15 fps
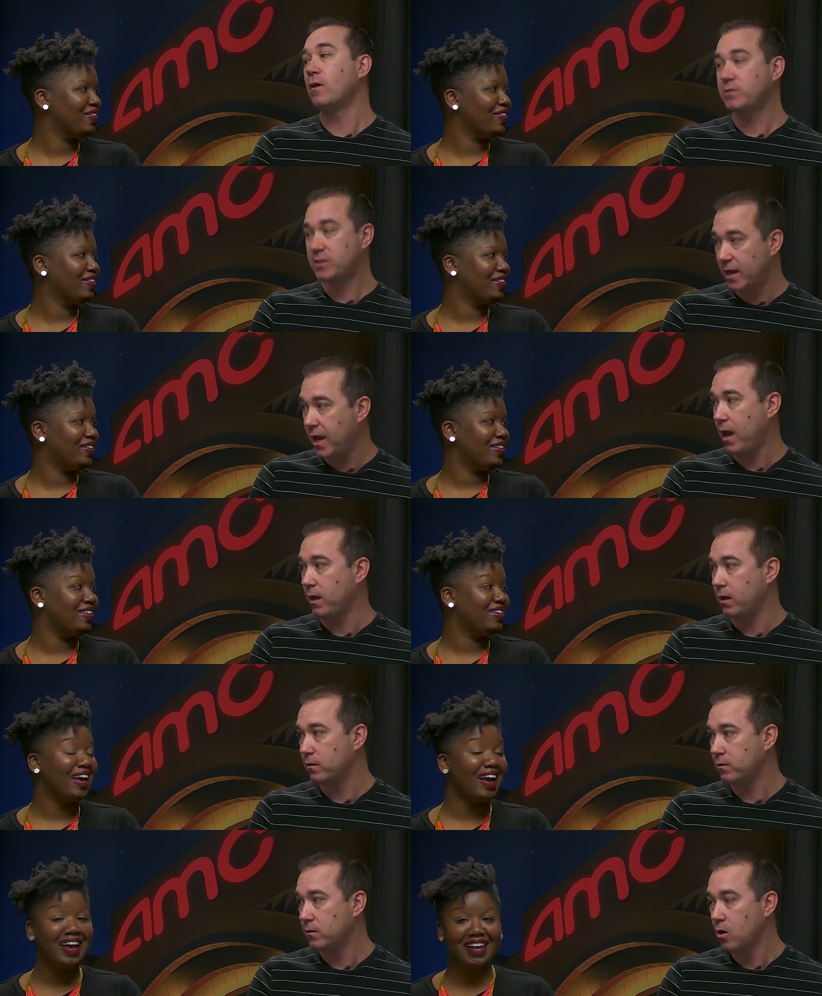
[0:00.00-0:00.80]
Speaker 1: from today.
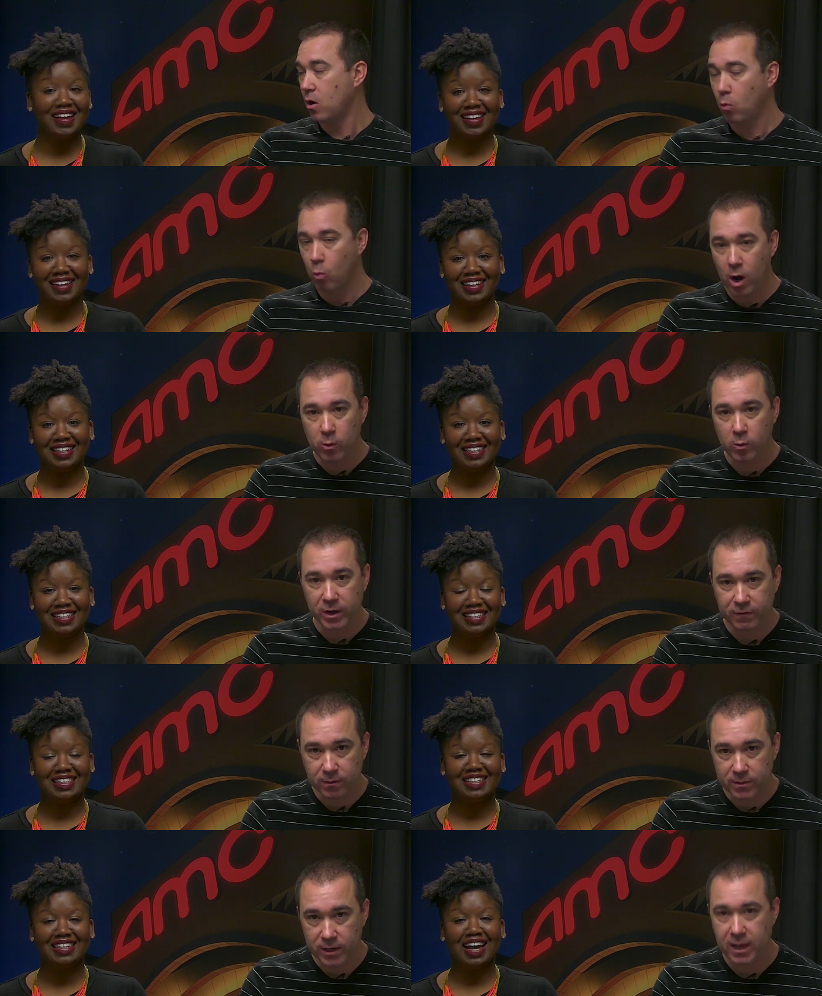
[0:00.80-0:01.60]
Yeah. One
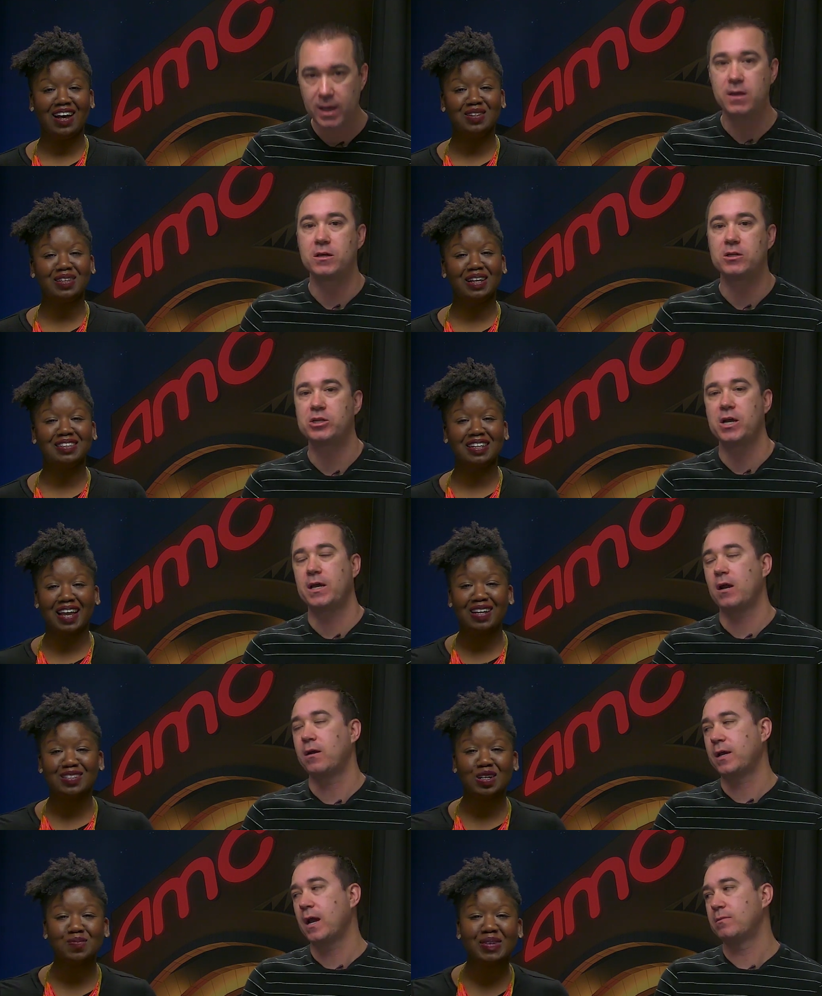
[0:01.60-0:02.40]
week from today, Count, you can
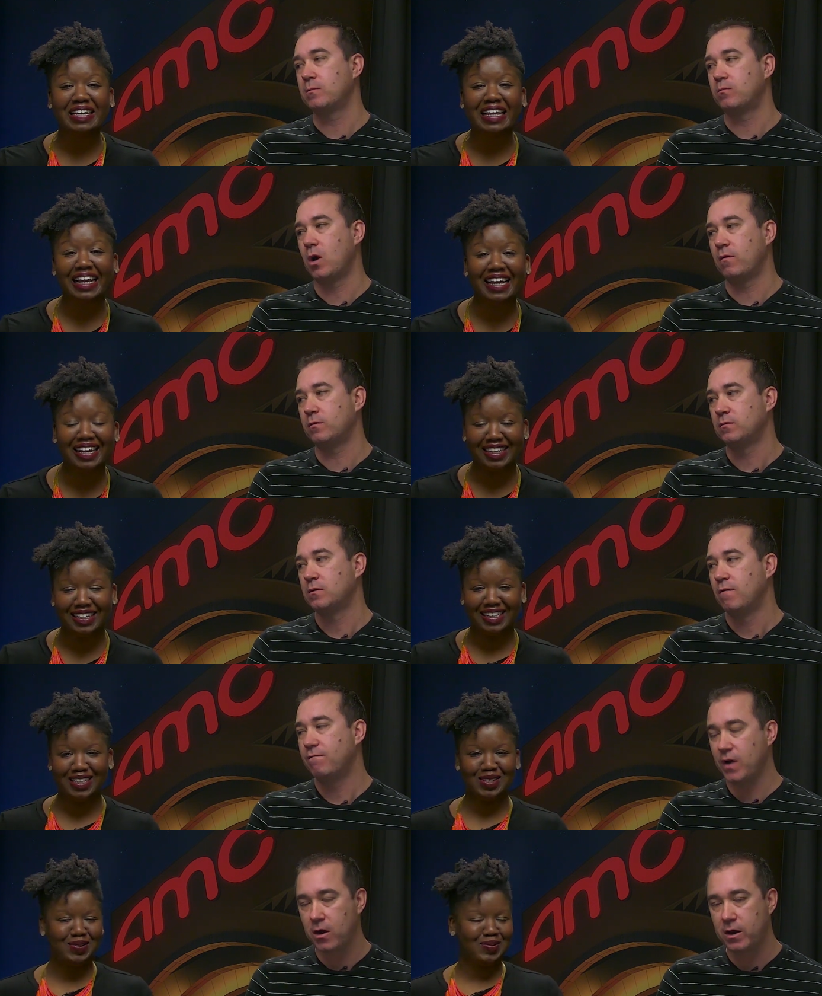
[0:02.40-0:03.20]
check out Captain begin.
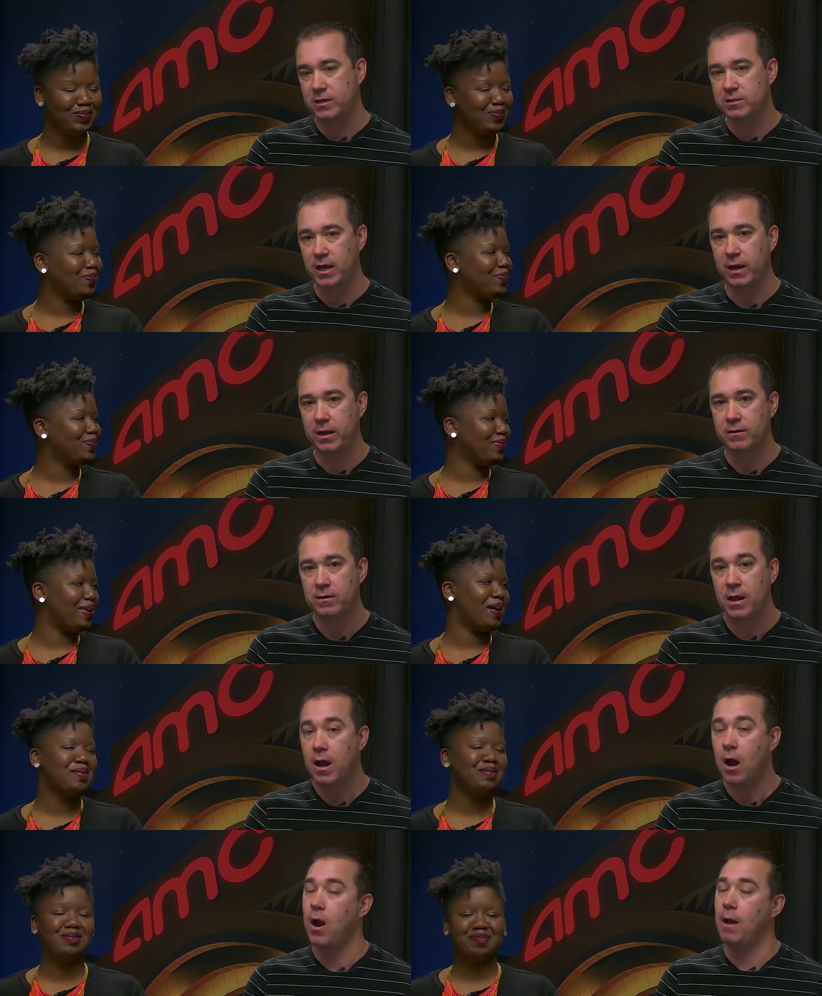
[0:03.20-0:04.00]
Marvel. Very excited.
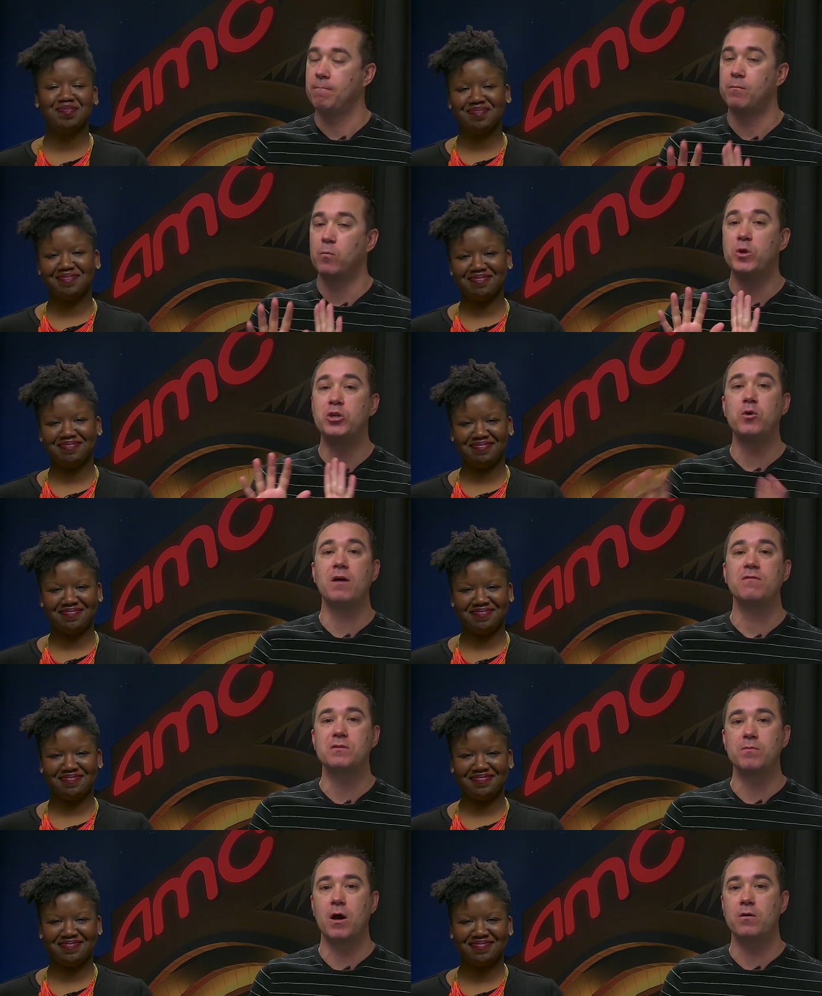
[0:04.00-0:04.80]
Yeah. All right, we do
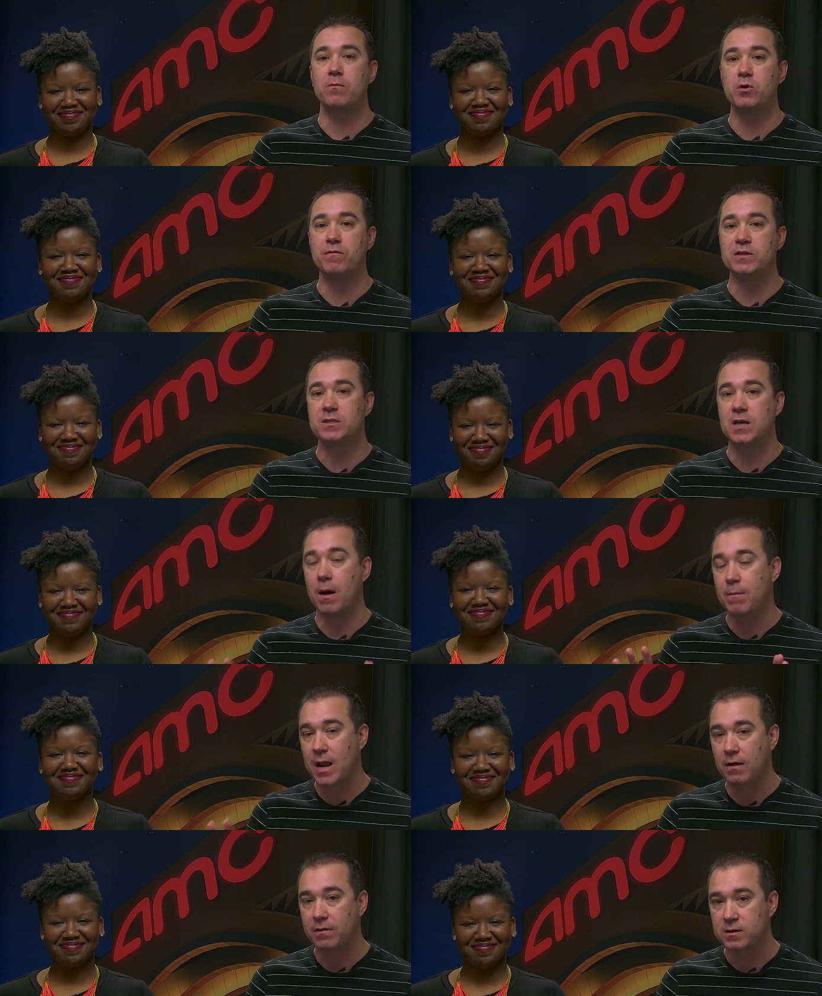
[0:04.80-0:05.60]
have some other movies
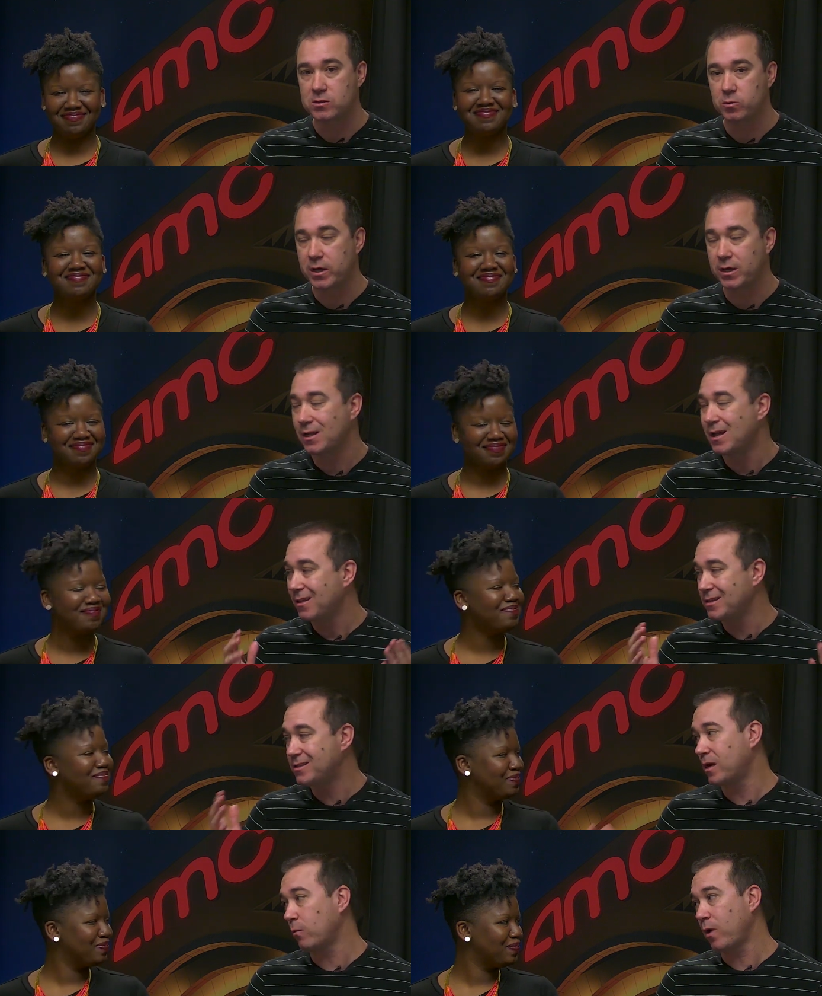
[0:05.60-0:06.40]
coming out this week.
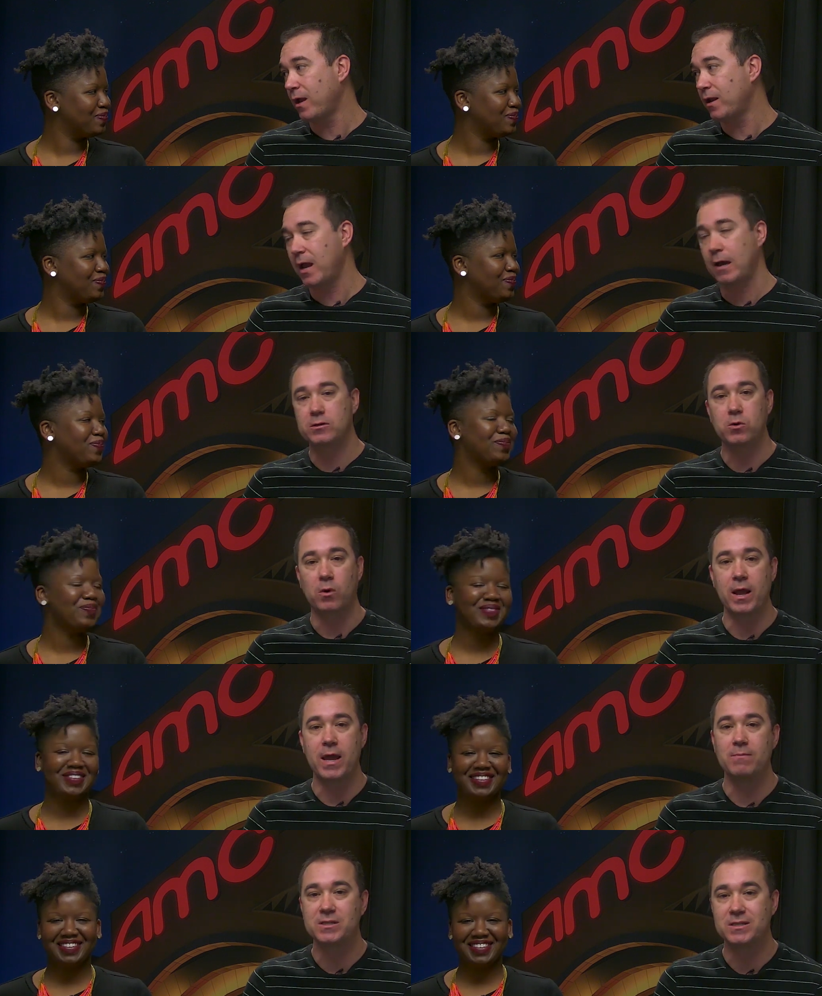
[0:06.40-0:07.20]
Let's get right now to
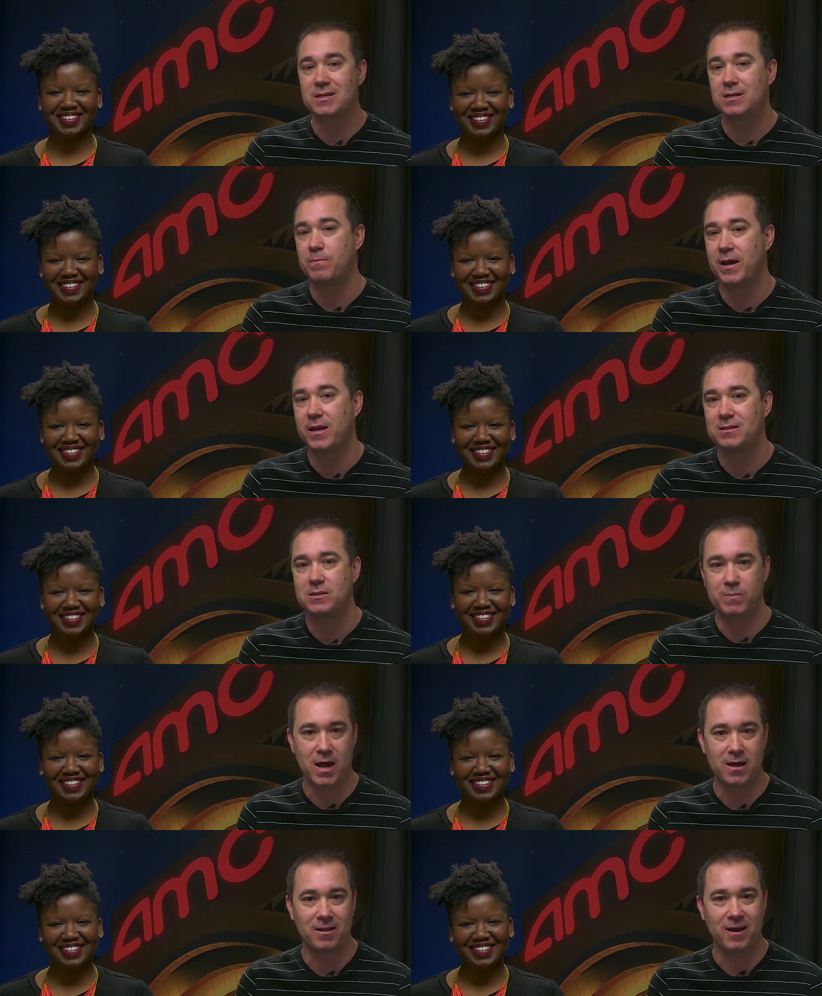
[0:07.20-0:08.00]
our AMC Independent
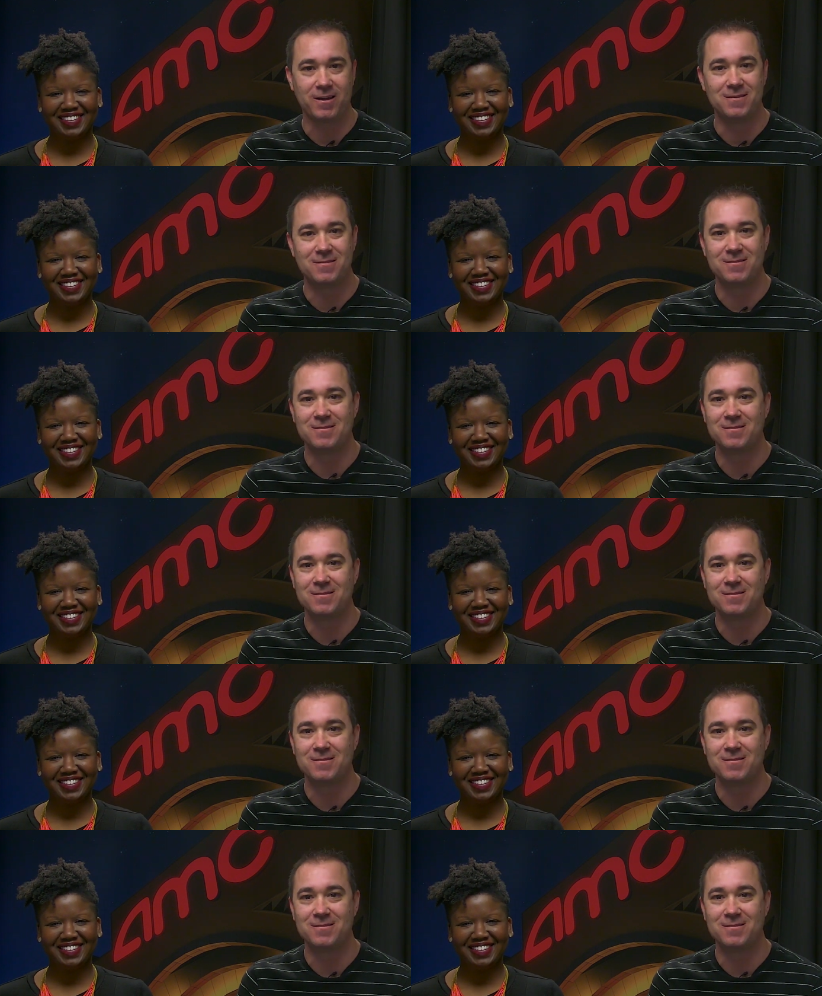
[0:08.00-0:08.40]
Spotlight.